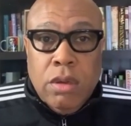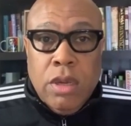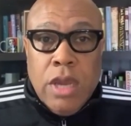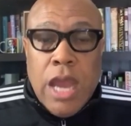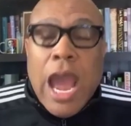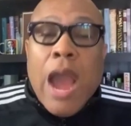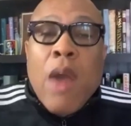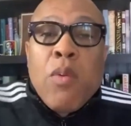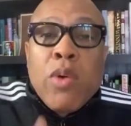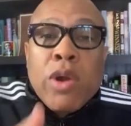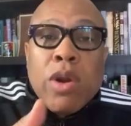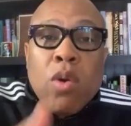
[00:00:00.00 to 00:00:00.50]

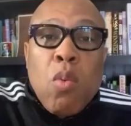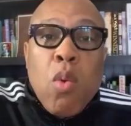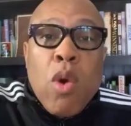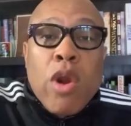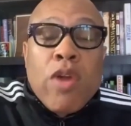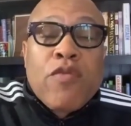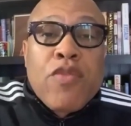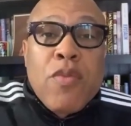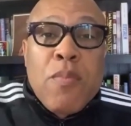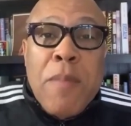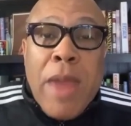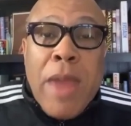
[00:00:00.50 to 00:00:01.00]
I want to
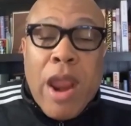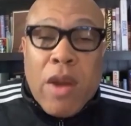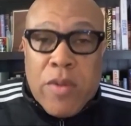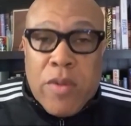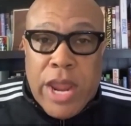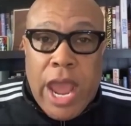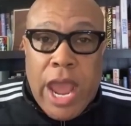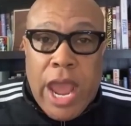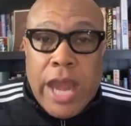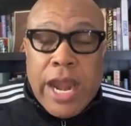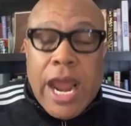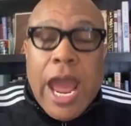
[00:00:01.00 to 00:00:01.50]
work for
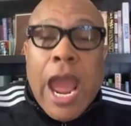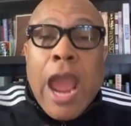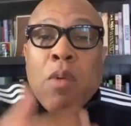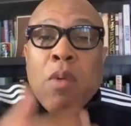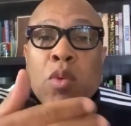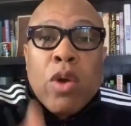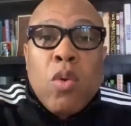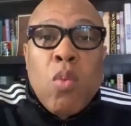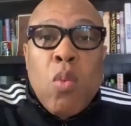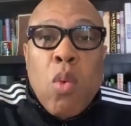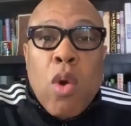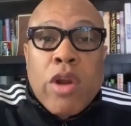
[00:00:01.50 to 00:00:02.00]
Marriott. I
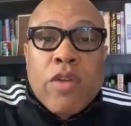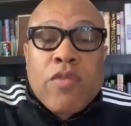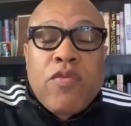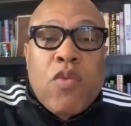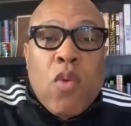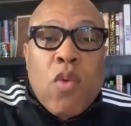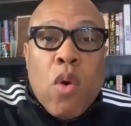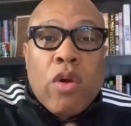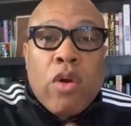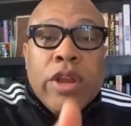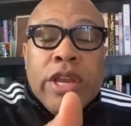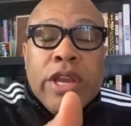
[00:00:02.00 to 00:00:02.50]
want to work
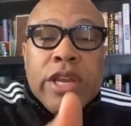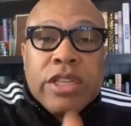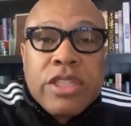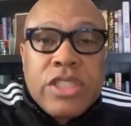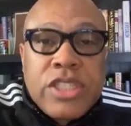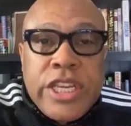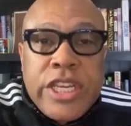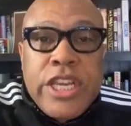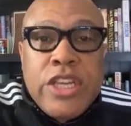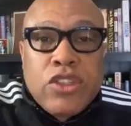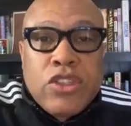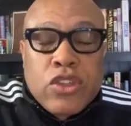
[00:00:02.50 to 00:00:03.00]
for
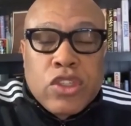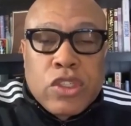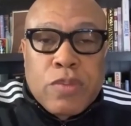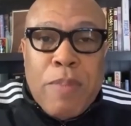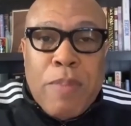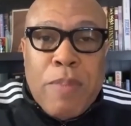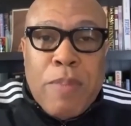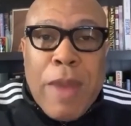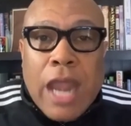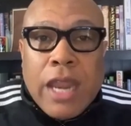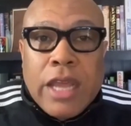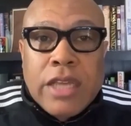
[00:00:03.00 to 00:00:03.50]
Caesar's
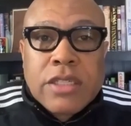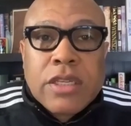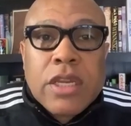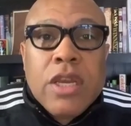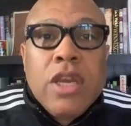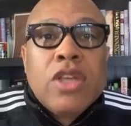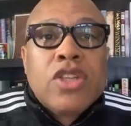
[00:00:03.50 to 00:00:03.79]
Palace.